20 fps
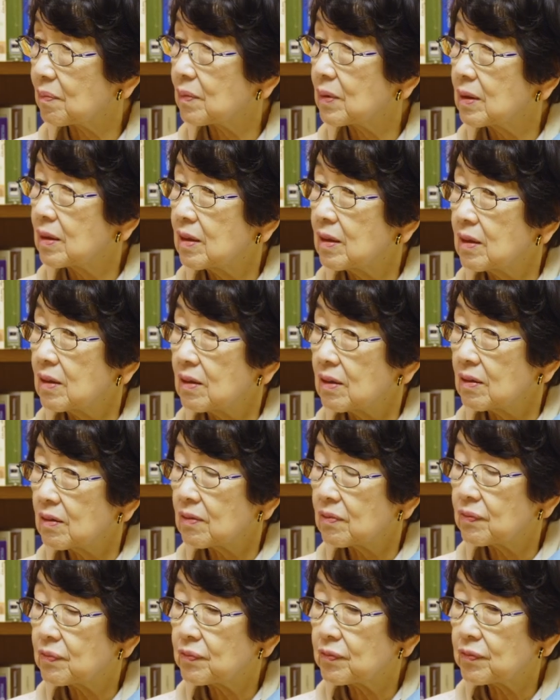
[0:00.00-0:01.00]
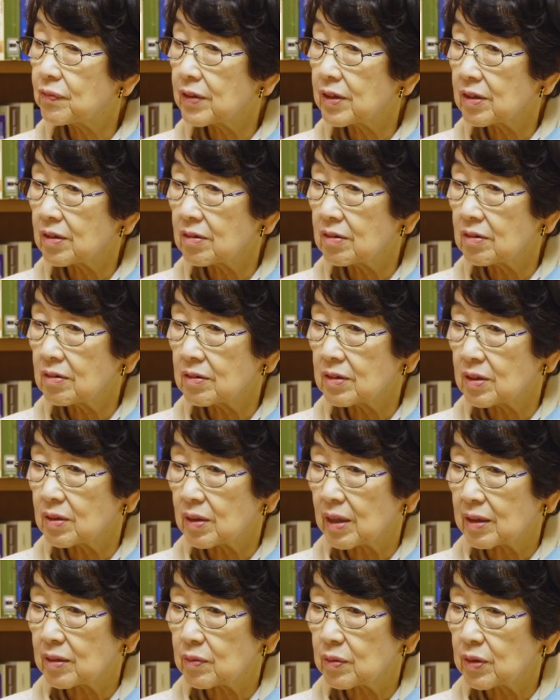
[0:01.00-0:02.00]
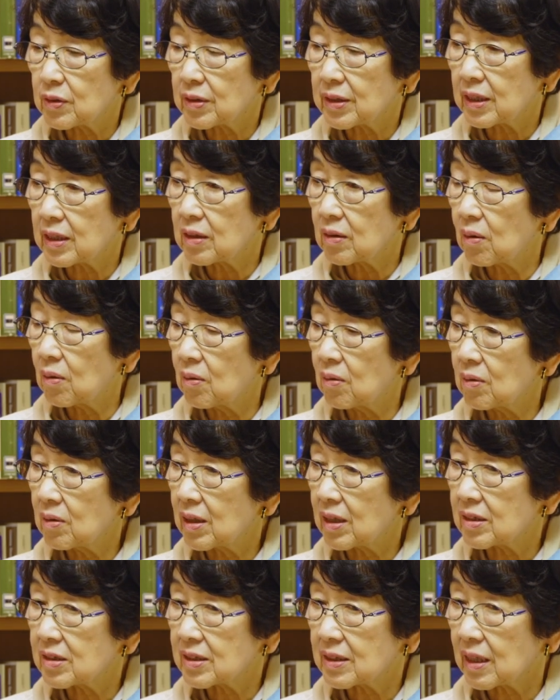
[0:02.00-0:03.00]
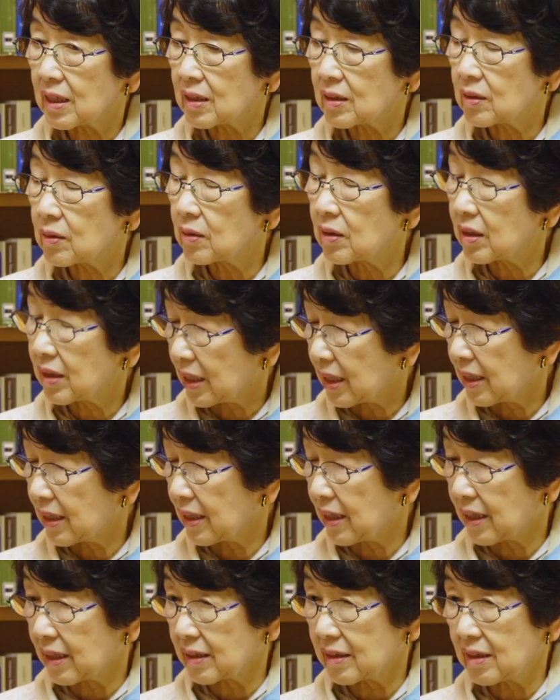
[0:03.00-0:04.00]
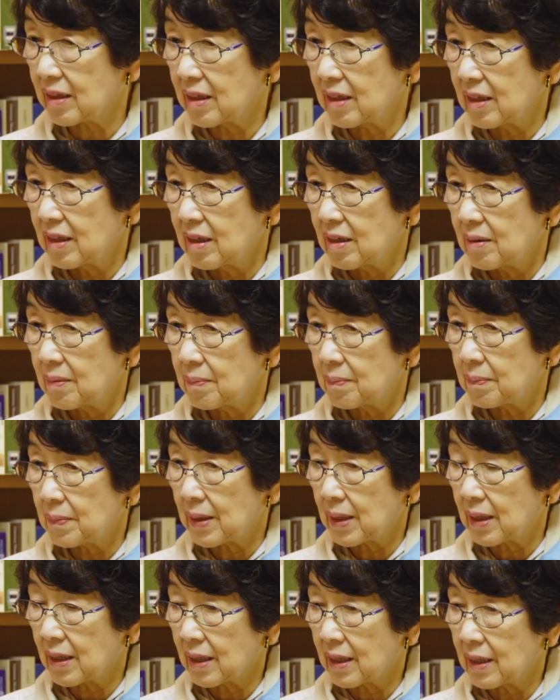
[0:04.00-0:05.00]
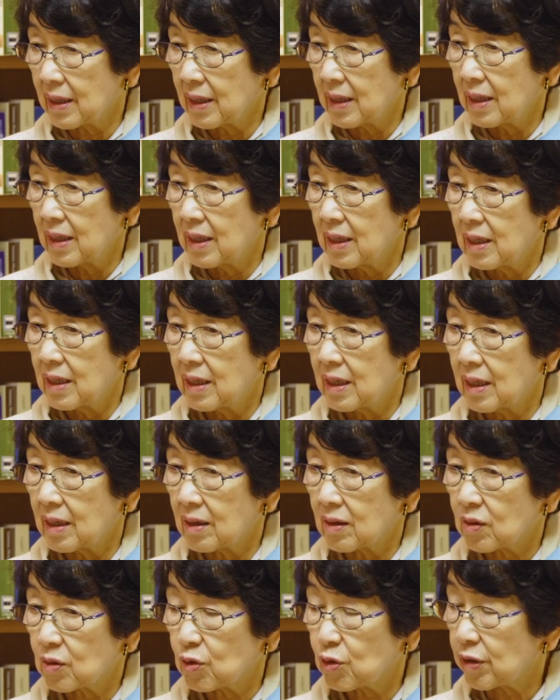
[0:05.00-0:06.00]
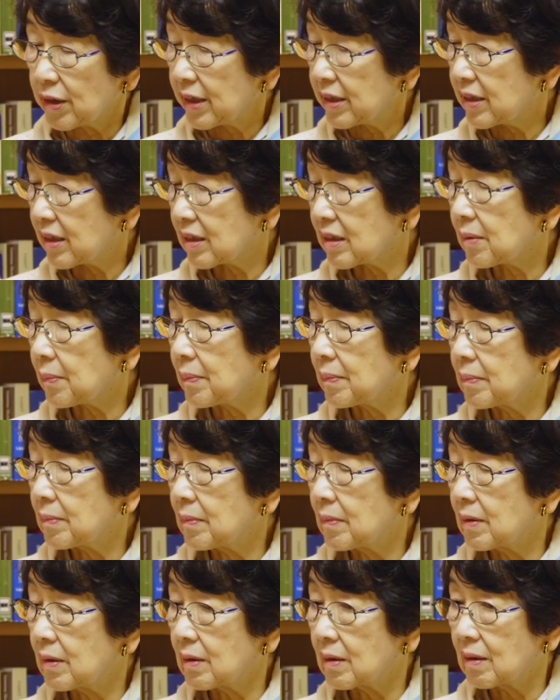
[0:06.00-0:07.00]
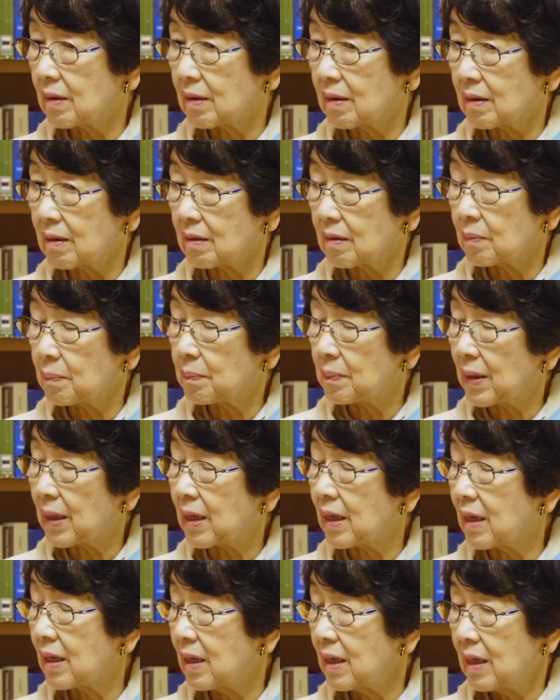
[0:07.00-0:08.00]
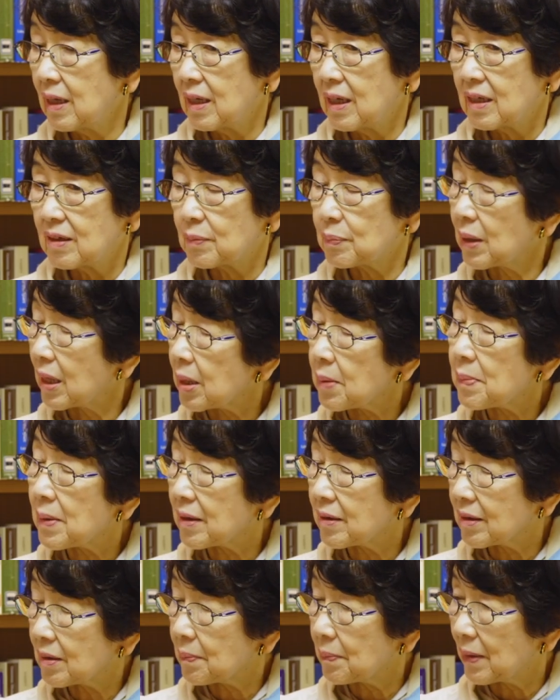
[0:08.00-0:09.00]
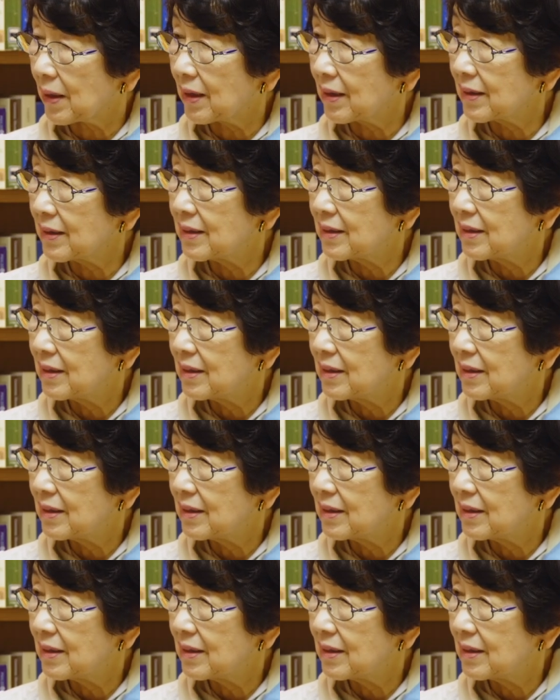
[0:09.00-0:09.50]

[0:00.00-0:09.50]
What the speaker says: the field that you can only start looking at by creating the bar primary bar,